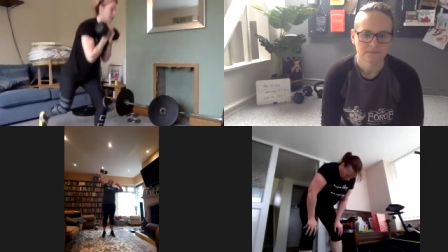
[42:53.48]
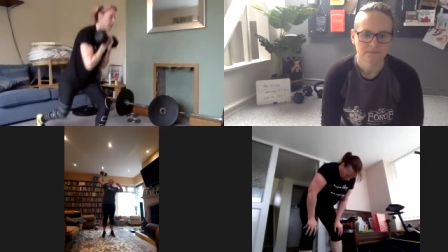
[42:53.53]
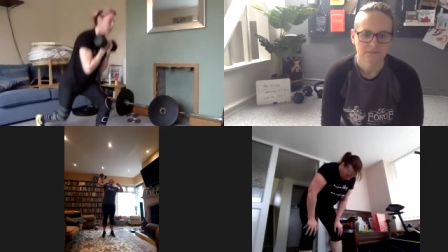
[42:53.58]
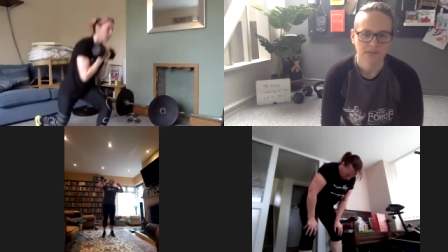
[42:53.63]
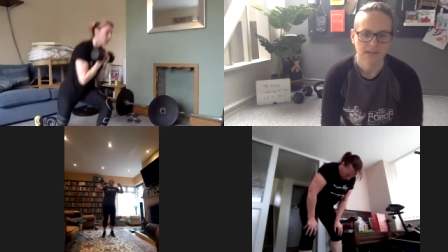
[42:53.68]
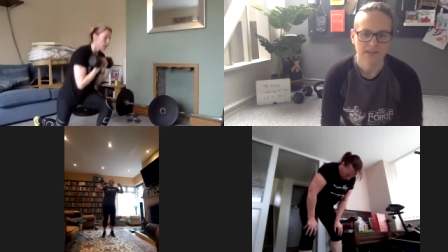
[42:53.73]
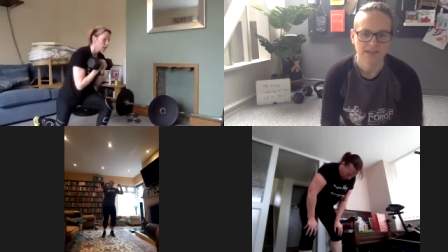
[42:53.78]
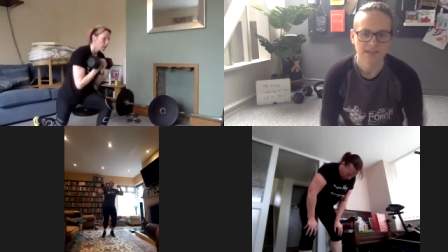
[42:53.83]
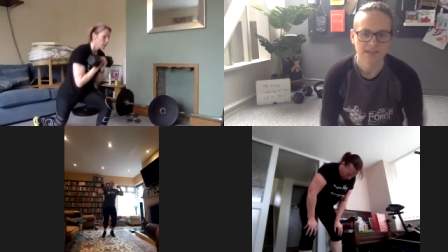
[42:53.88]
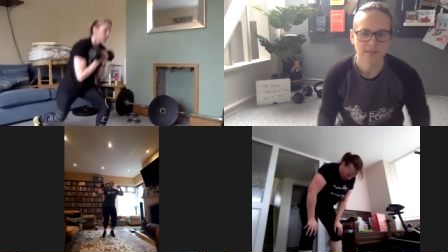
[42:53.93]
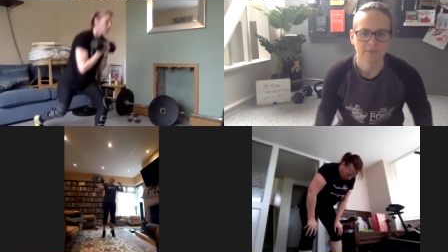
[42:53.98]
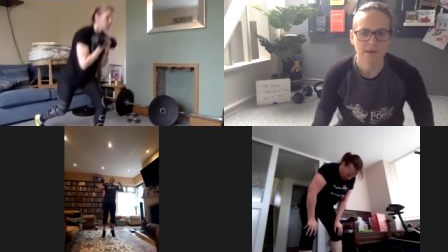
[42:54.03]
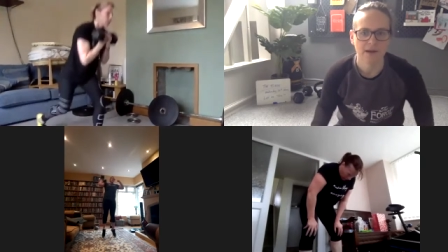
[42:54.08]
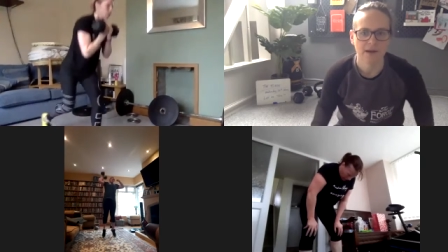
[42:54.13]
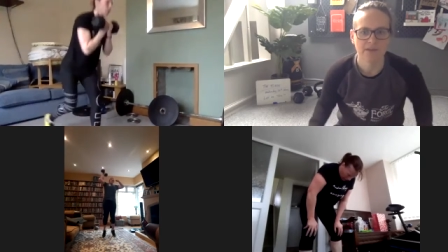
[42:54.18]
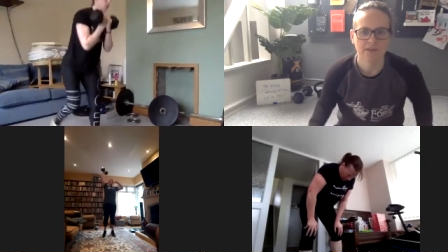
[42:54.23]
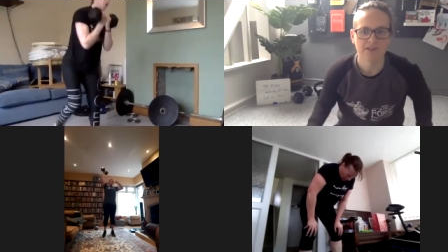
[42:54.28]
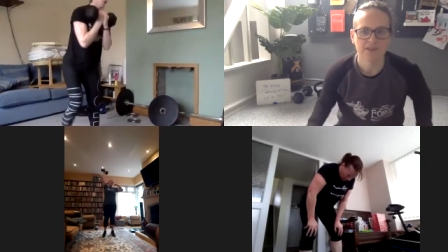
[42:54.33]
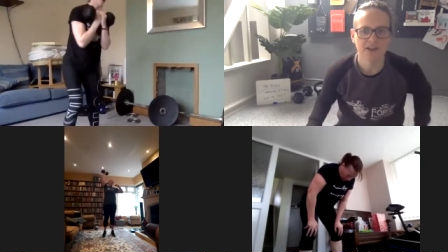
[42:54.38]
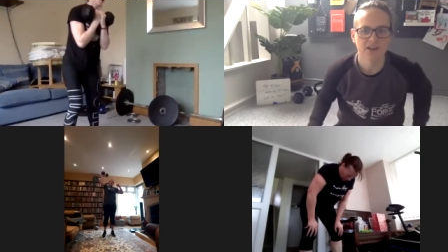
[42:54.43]
That's it,
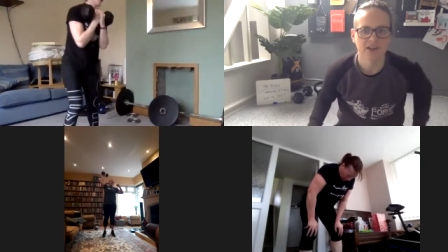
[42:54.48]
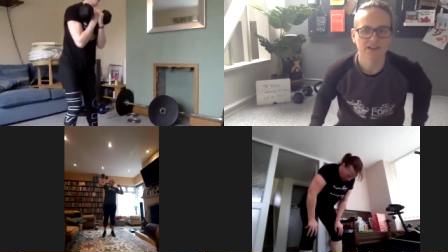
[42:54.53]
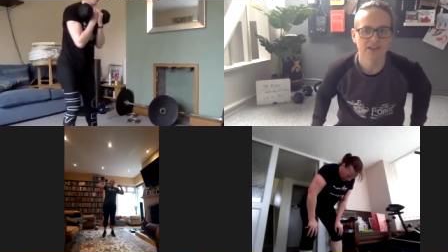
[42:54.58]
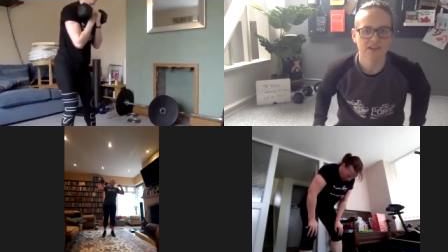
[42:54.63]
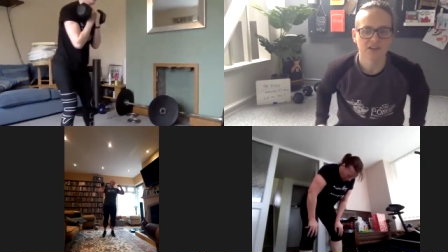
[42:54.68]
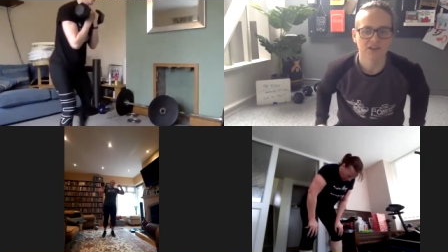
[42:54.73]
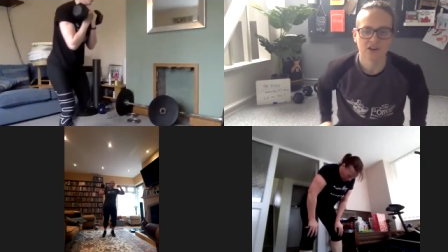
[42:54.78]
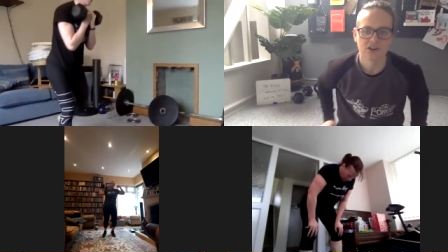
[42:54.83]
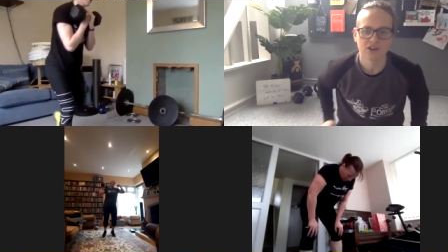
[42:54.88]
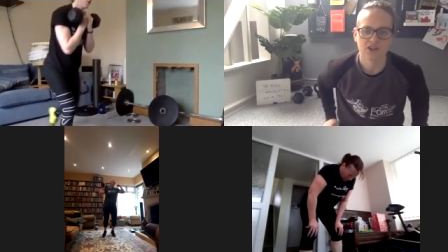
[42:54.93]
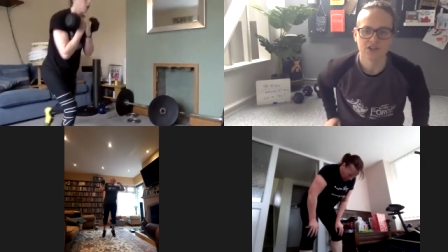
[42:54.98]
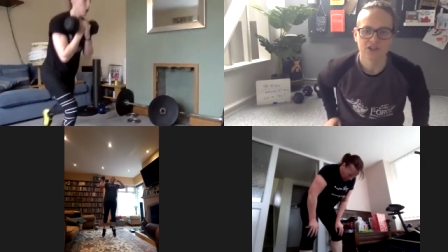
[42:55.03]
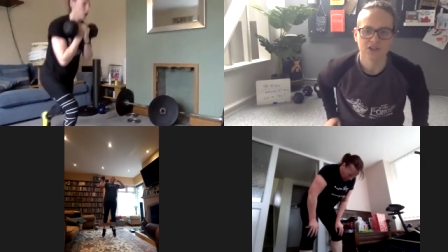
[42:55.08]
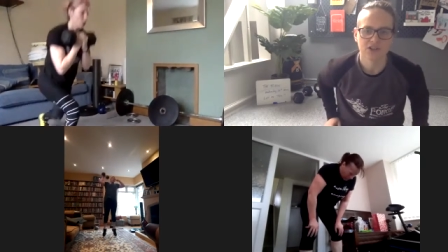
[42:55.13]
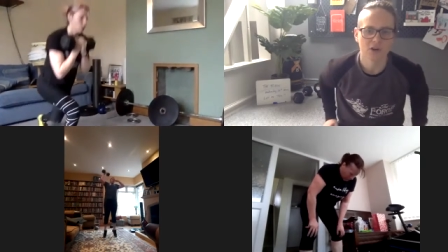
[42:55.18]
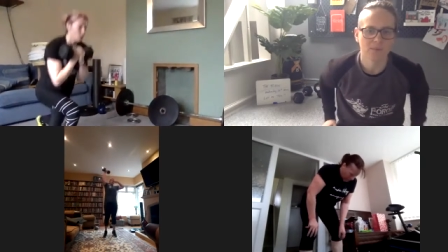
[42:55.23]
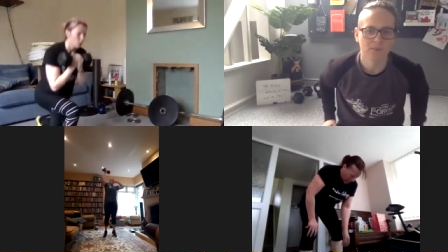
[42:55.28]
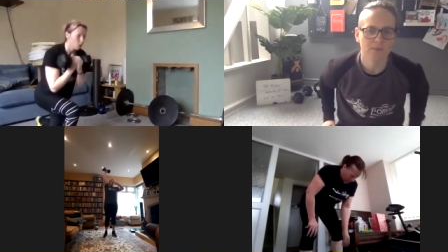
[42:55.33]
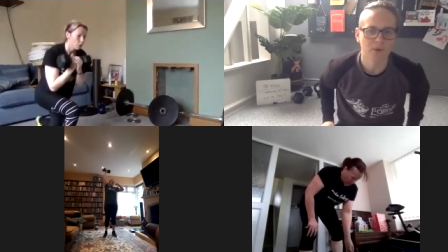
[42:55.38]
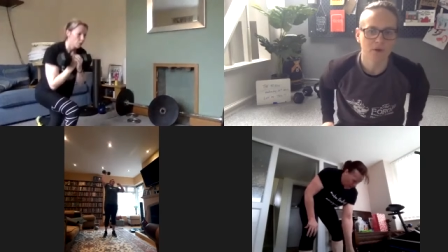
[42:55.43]
Pamela, Geraldine,
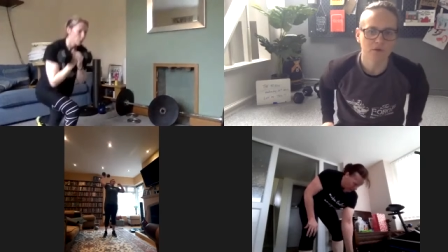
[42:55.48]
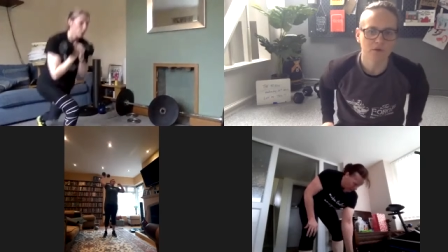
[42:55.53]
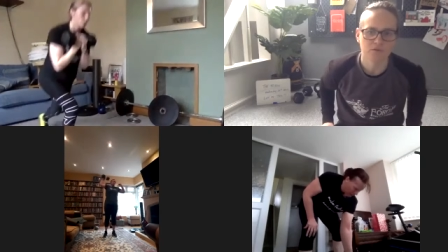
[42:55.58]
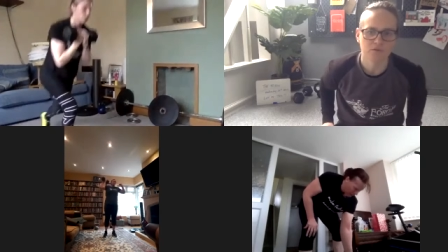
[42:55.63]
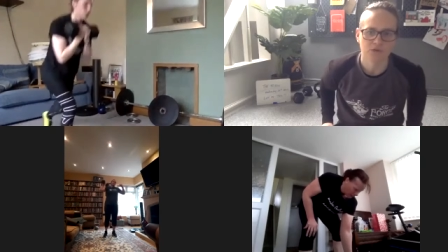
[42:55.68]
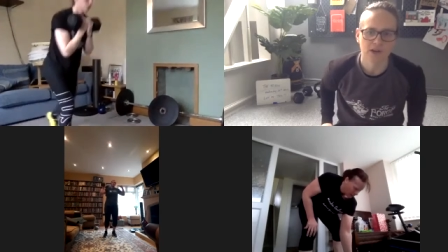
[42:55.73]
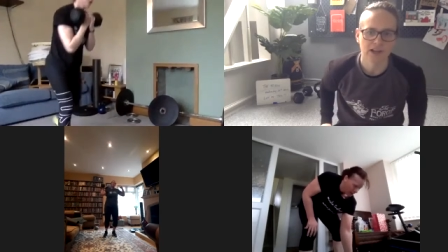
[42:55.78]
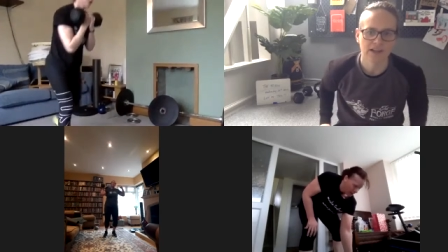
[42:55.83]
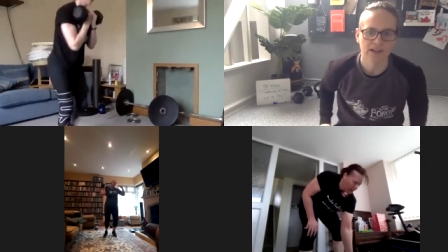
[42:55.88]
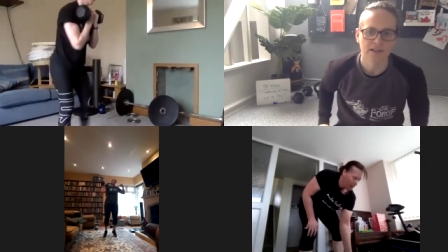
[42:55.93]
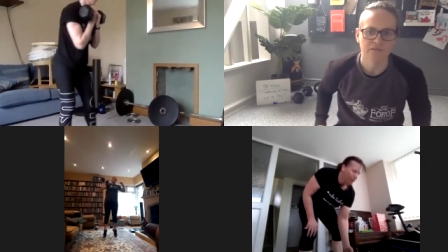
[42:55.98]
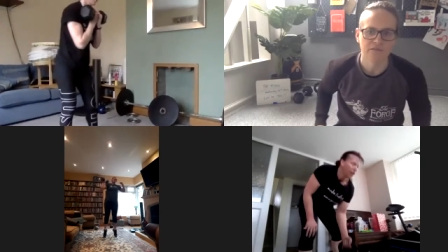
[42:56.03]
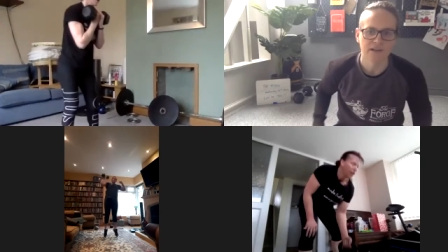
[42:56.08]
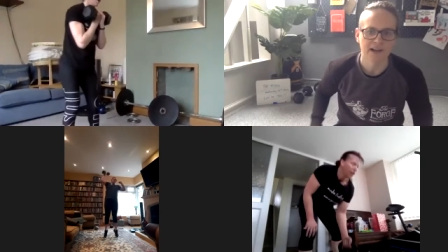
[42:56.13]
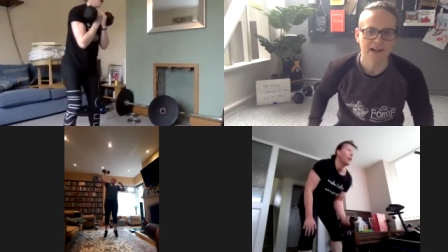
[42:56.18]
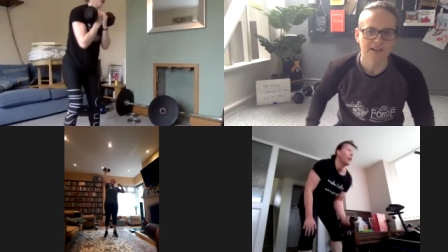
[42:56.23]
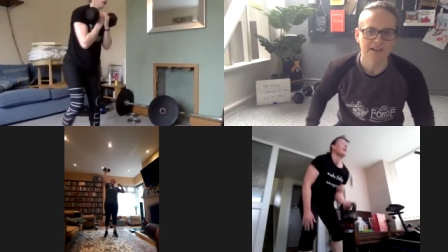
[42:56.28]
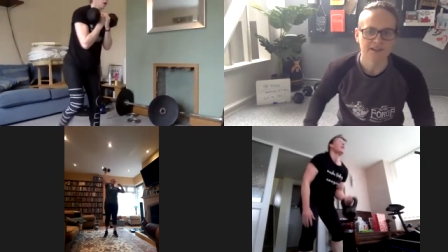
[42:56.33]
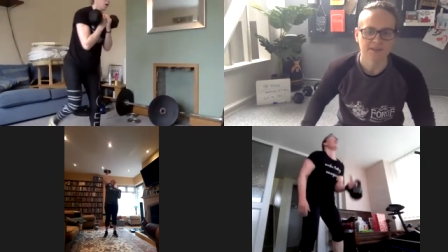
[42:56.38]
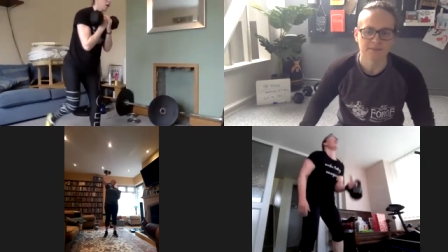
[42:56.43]
you're both really
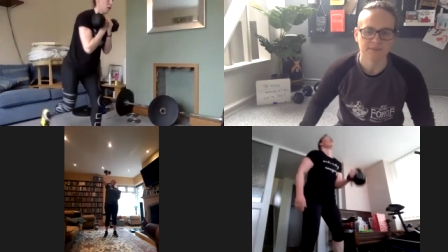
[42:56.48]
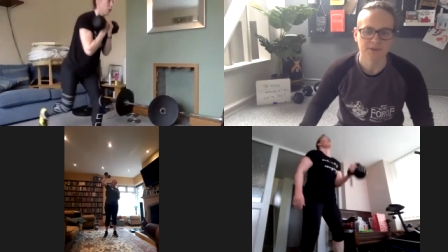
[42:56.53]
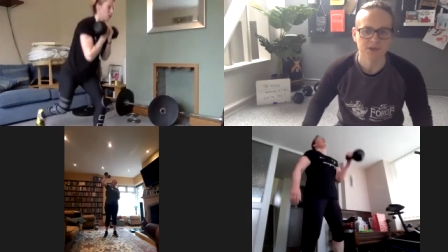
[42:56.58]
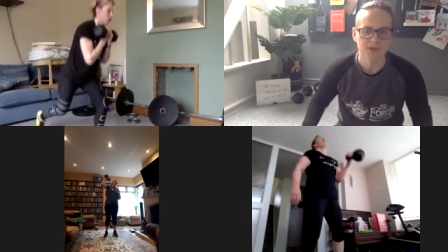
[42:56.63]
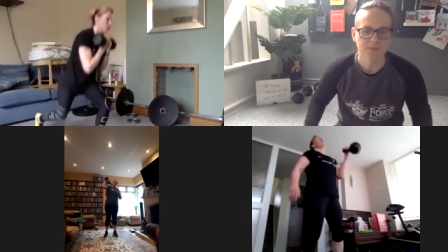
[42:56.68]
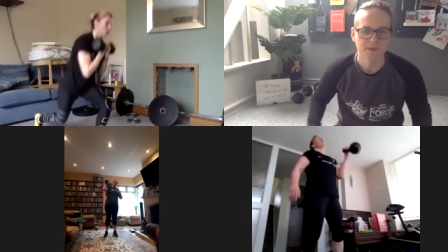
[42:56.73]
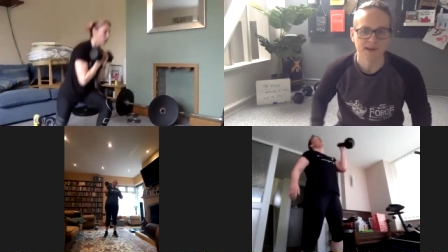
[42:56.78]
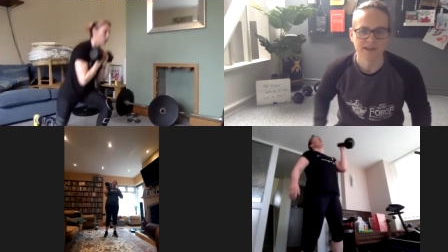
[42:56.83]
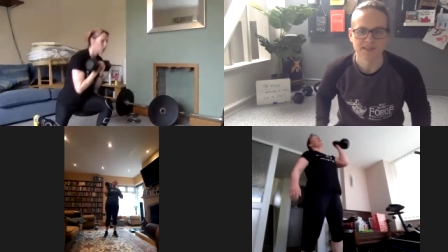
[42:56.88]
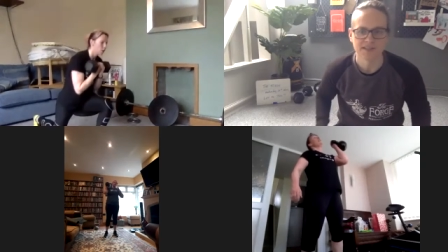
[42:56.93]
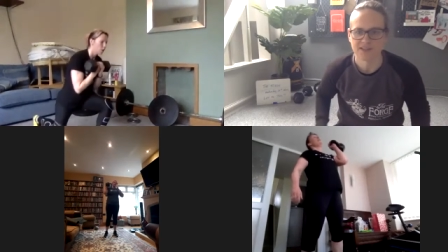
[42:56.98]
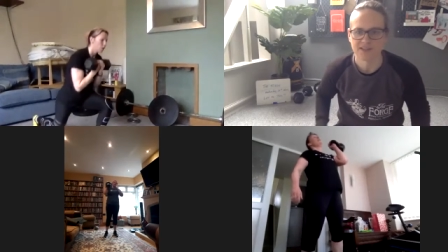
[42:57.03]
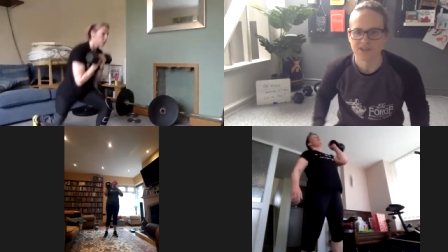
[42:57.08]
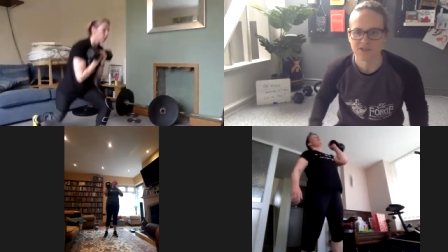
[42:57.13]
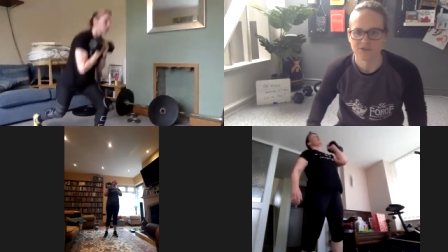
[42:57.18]
fast at push presses,